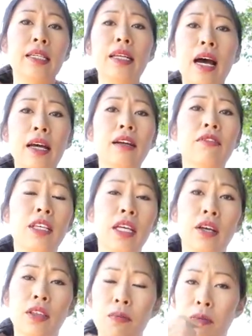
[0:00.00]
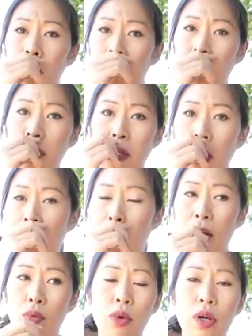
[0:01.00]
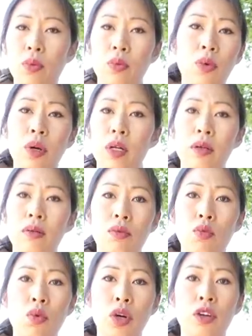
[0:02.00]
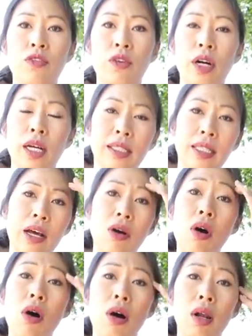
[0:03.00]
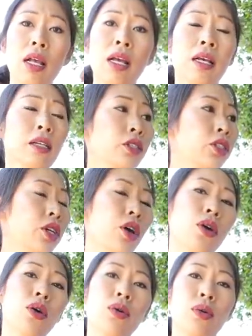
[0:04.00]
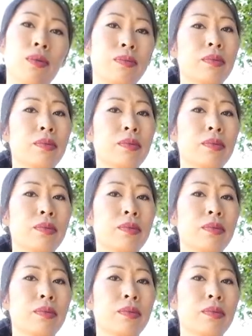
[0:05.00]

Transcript: None of the other boots would work for us at all. So